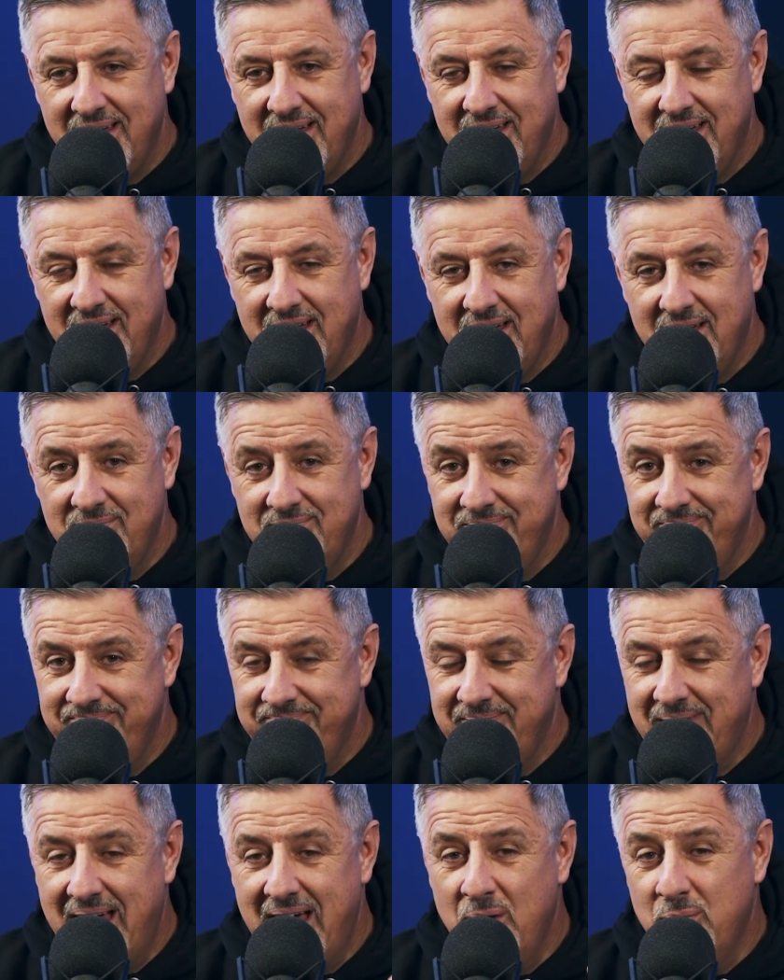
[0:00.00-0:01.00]
I
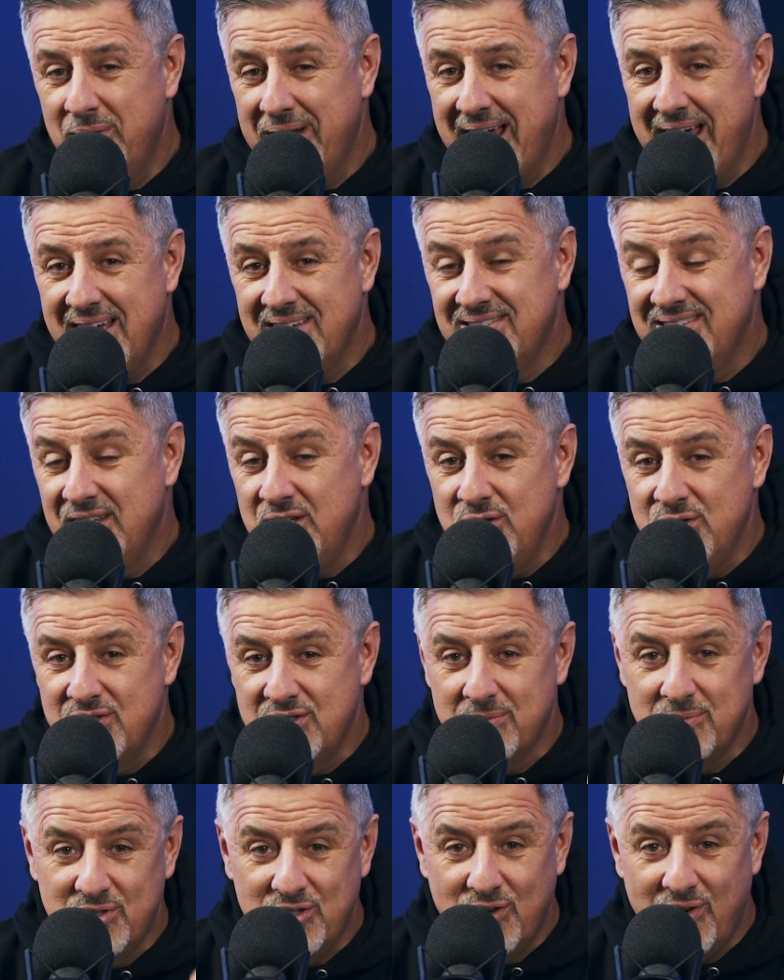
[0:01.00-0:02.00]
would ask that you
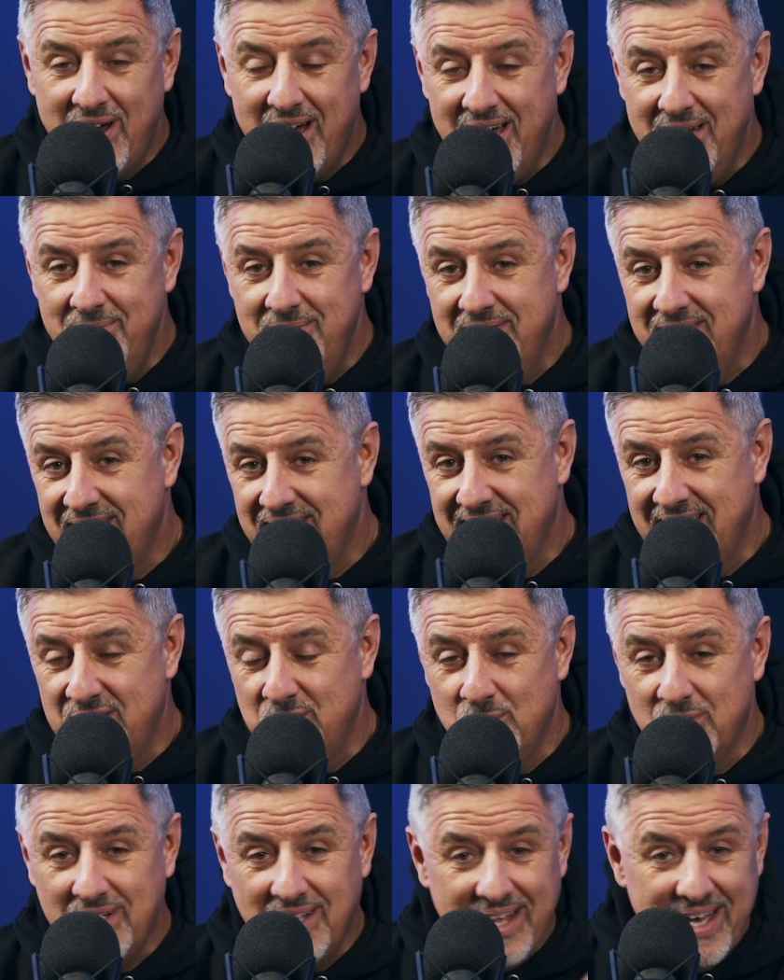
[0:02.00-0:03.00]
subscribe, that
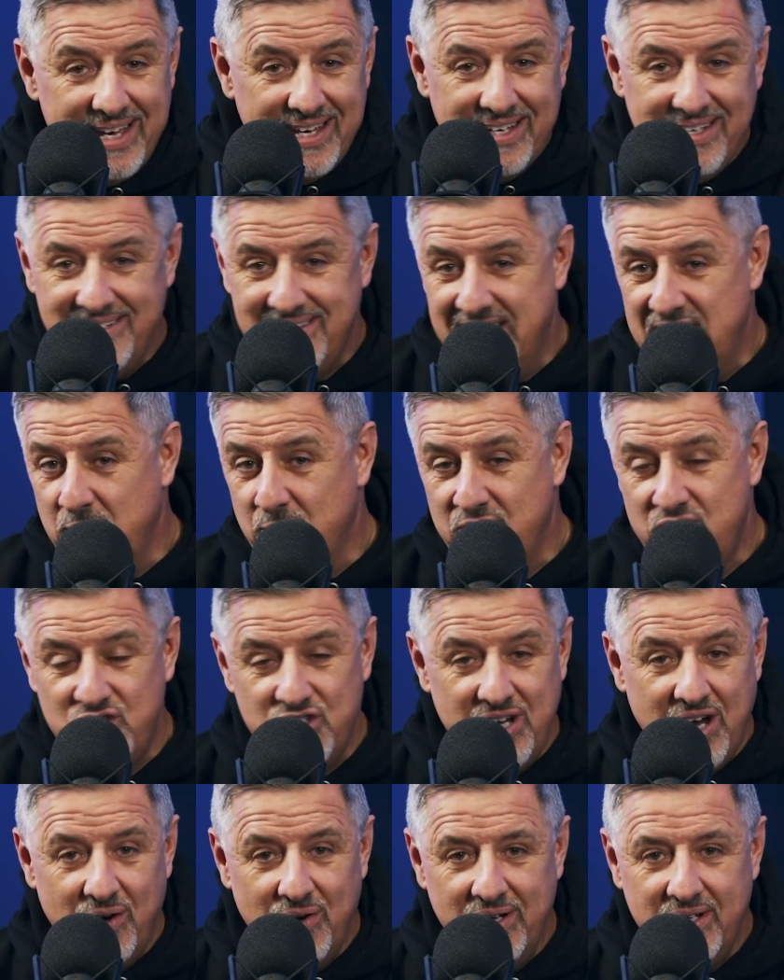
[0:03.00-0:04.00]
you would like it, that you would
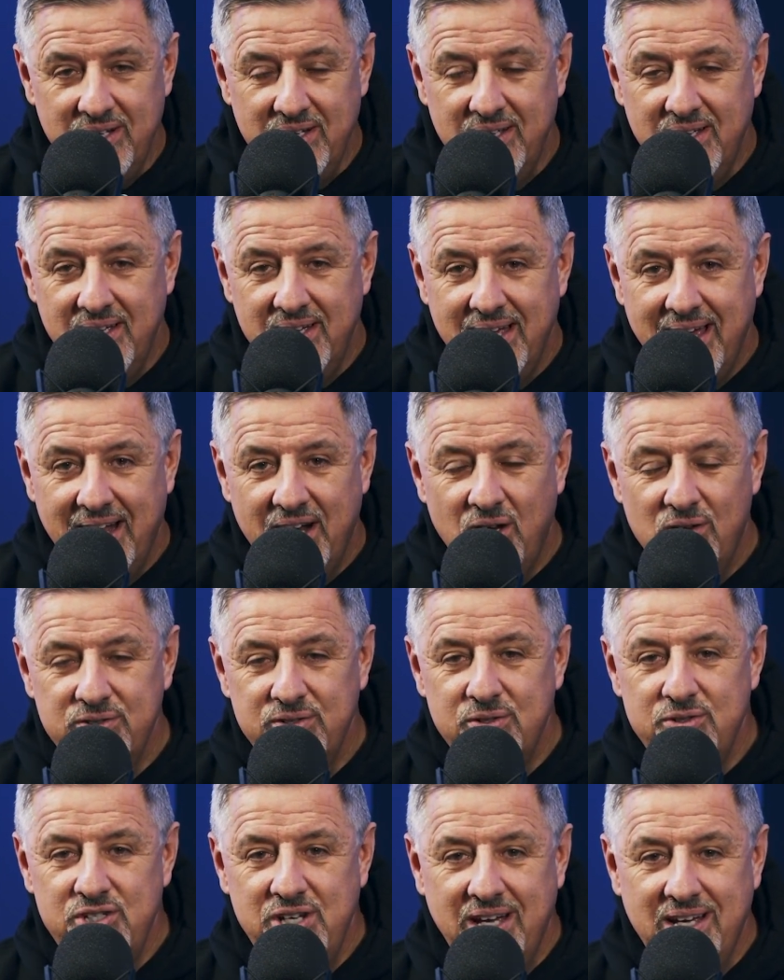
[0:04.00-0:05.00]
share it, and
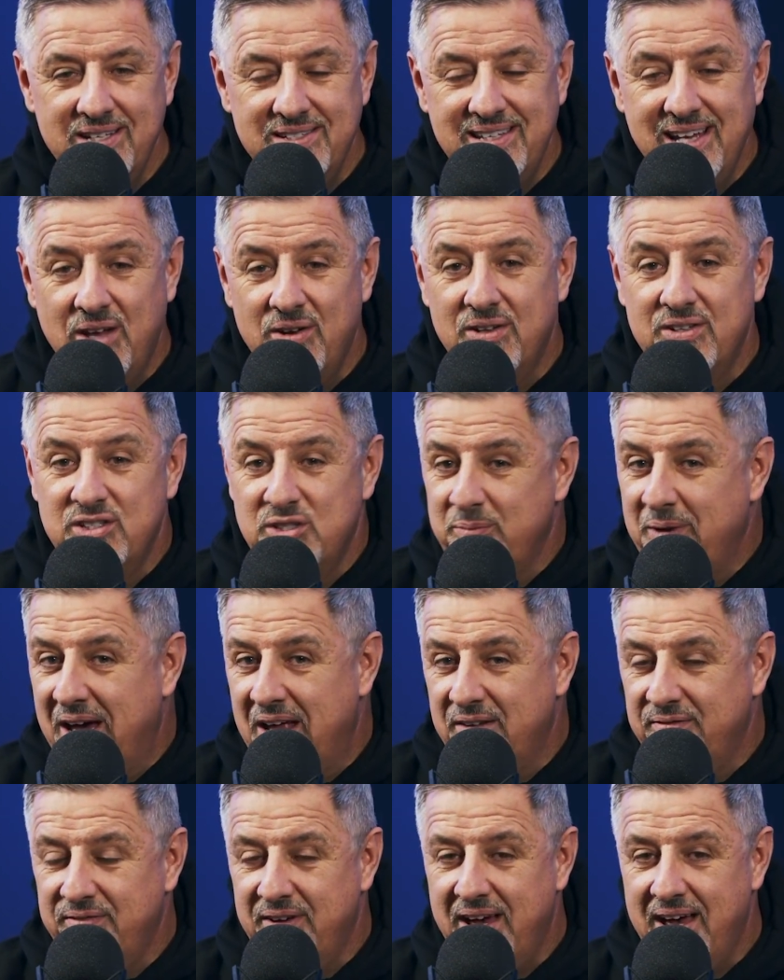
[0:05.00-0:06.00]
also check us out on
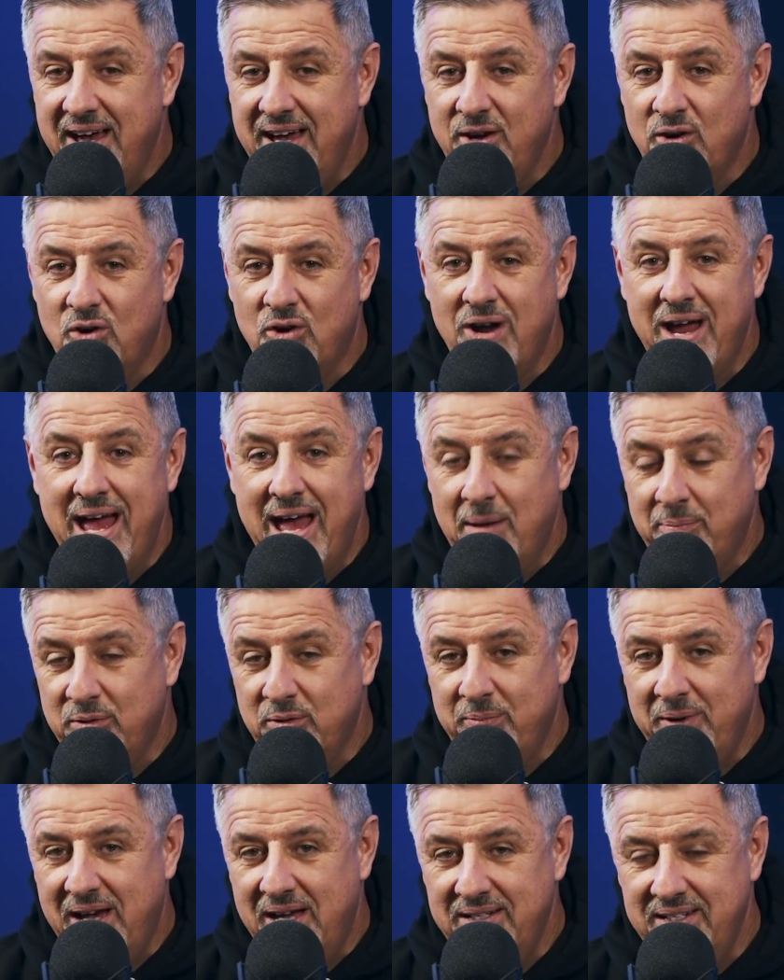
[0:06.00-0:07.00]
Spotify or
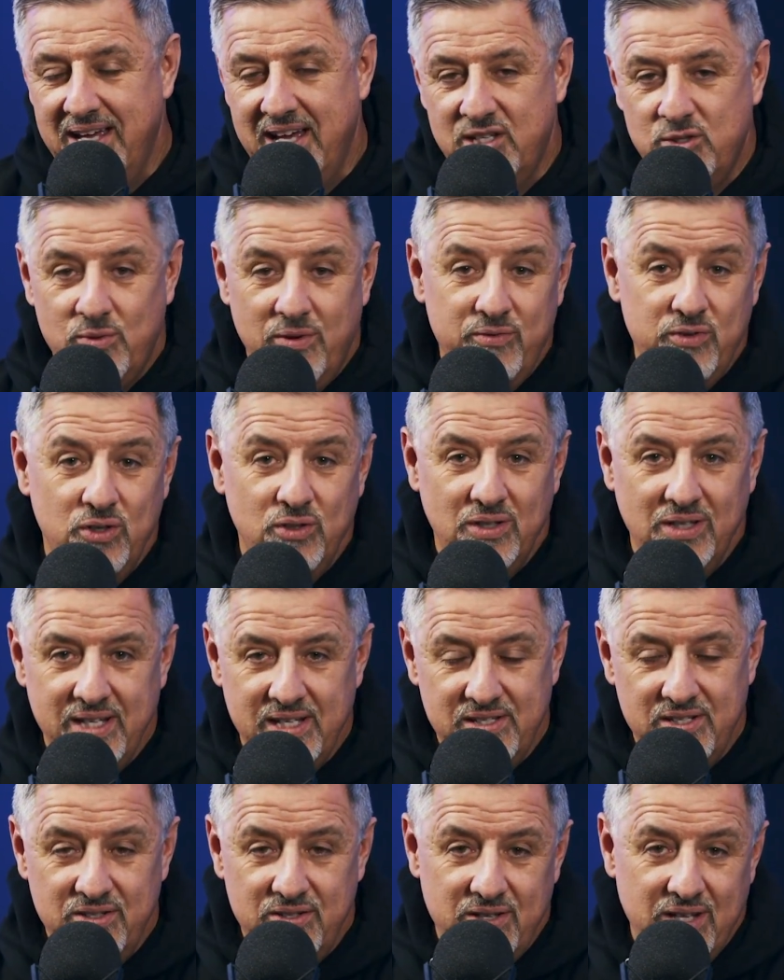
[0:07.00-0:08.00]
Apple Podcasts, wherever you
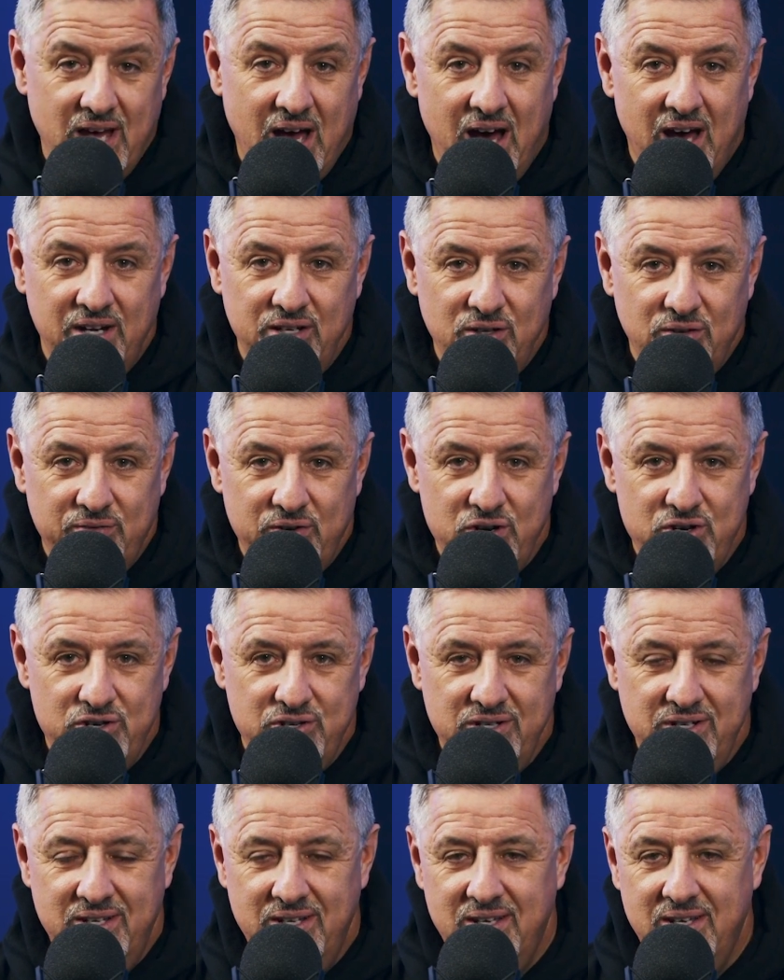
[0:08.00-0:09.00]
listen to the audio
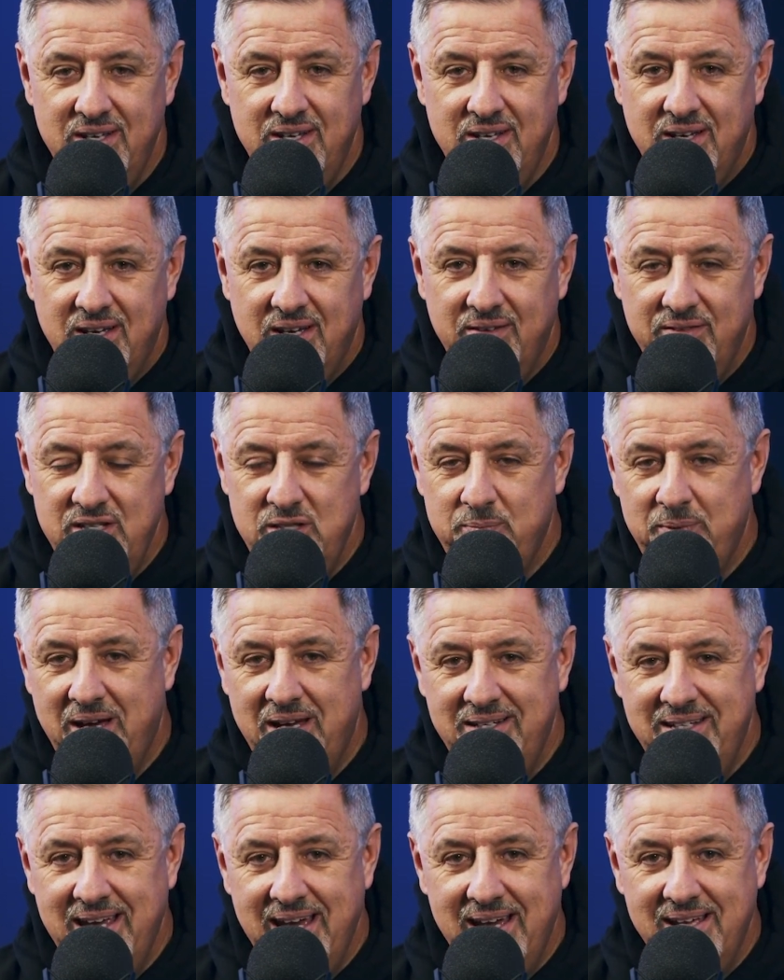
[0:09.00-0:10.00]
version of these
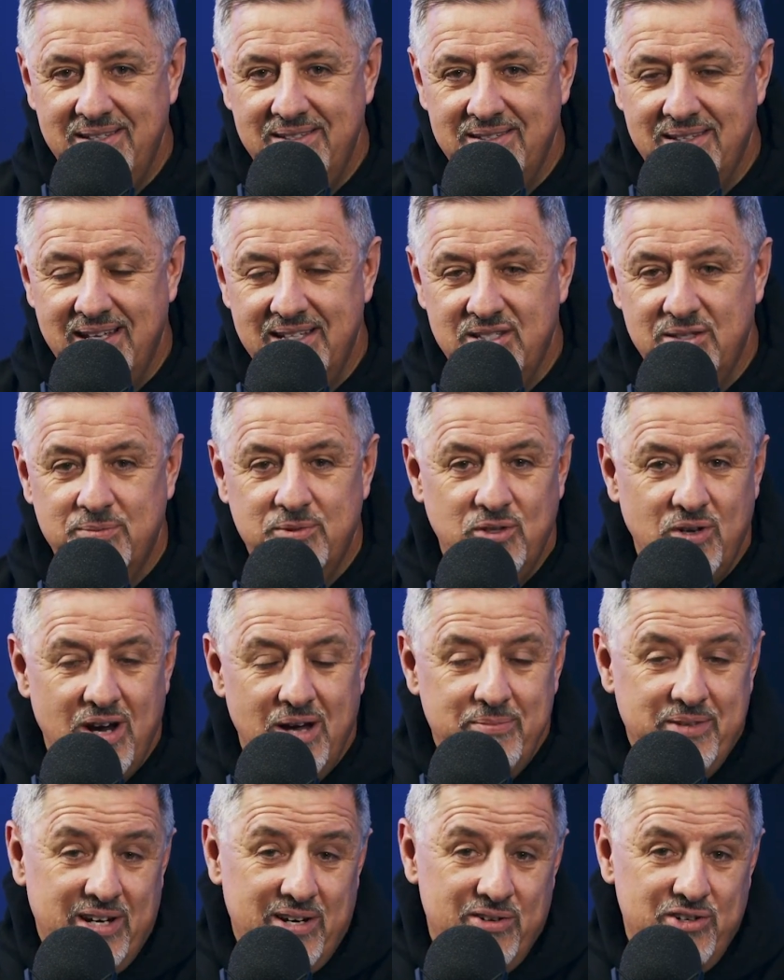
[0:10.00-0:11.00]
podcasts, and
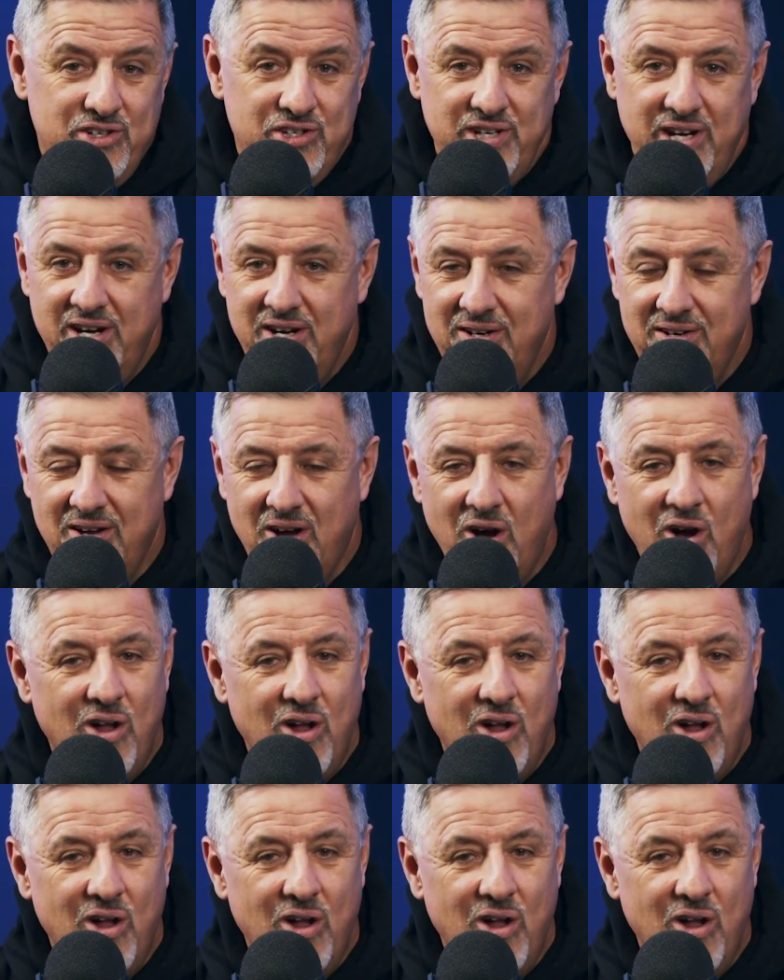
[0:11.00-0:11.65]
subscribe there and share.